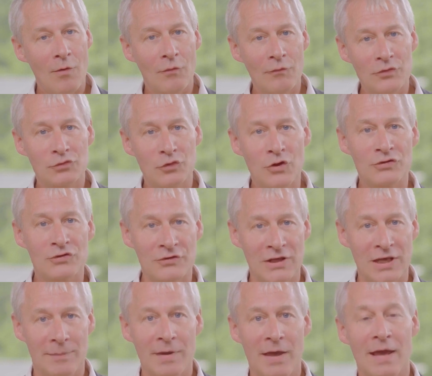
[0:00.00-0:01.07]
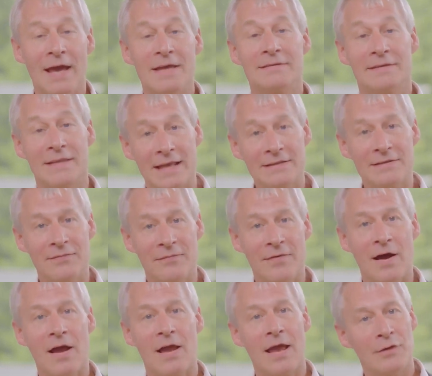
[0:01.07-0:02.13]
our research team has
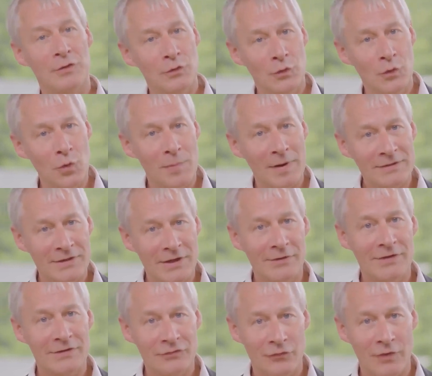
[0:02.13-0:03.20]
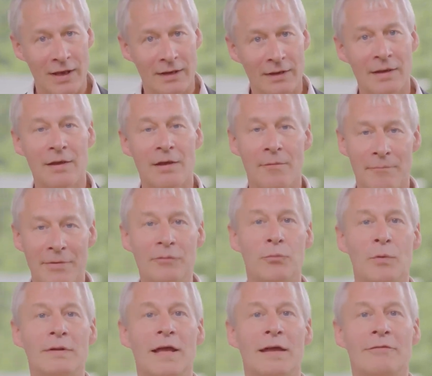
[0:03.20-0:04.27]
identified a new bacteria strain,
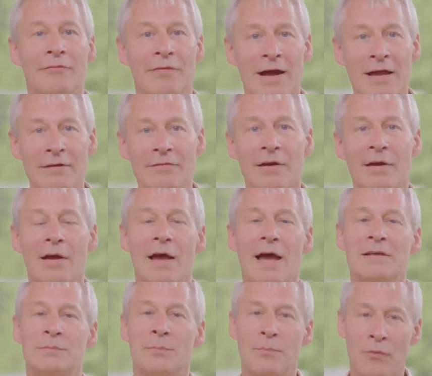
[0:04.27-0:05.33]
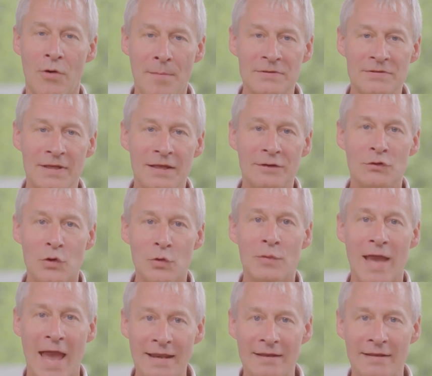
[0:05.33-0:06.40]
BIF195, as a promising new
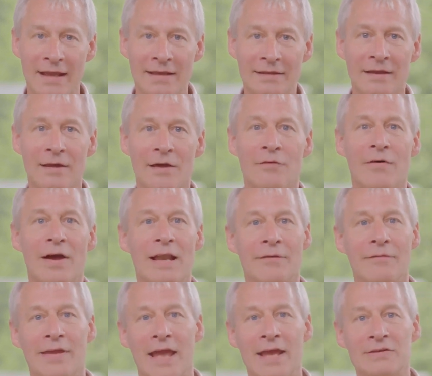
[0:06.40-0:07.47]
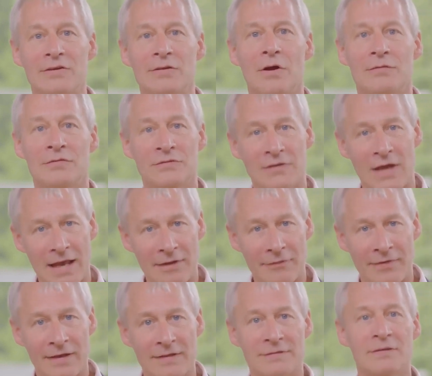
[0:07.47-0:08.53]
candidate for alleviation of side
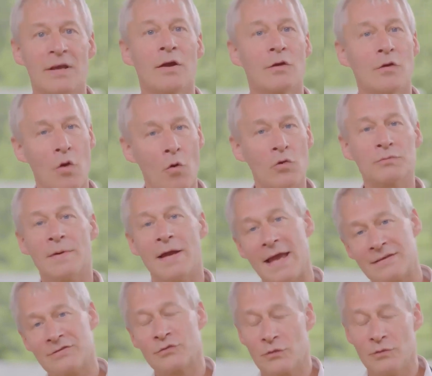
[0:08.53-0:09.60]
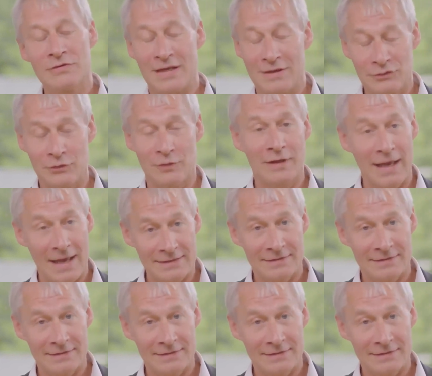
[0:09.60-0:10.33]
effects caused by acetylsalicylic